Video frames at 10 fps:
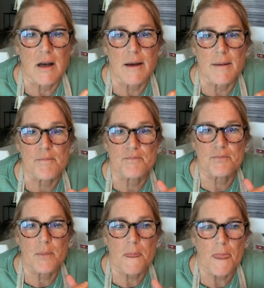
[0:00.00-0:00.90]

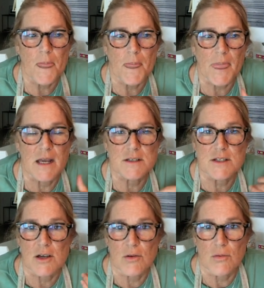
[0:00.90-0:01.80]
And
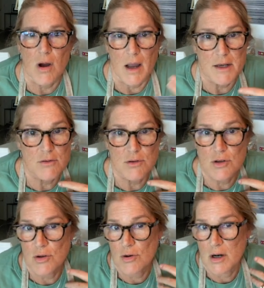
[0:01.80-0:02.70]
so I knew
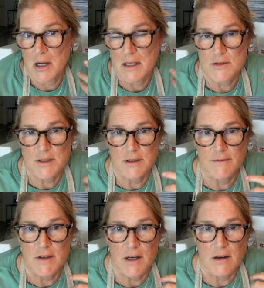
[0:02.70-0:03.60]
New York. I used to live
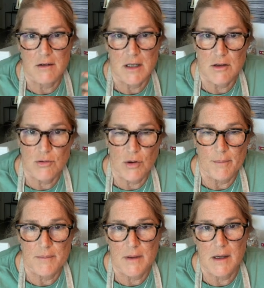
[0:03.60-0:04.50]
there. He grew
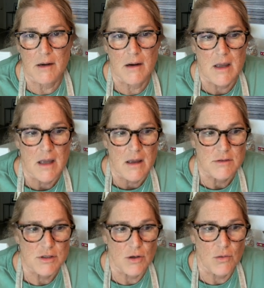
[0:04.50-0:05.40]
up there.
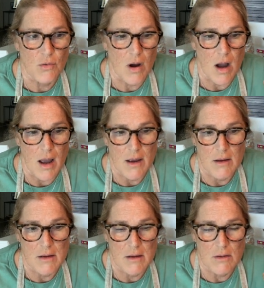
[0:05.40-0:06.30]
So
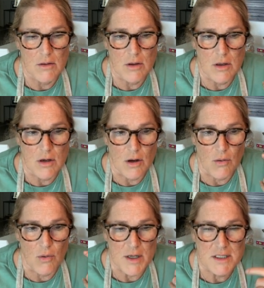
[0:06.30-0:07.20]
I you
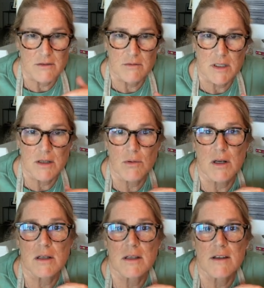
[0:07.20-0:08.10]
know, I didn't really want
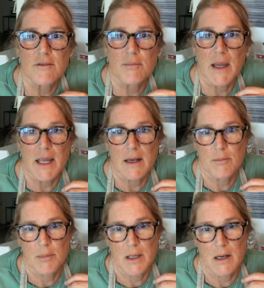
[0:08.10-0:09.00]
to leave
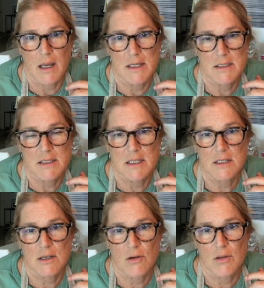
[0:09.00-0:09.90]
Maine, but I did
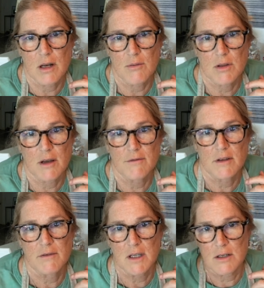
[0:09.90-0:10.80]
know that I would love
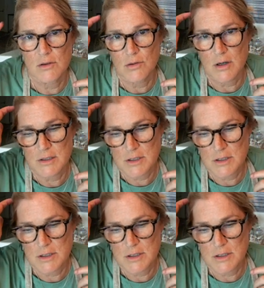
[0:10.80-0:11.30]
living in New York.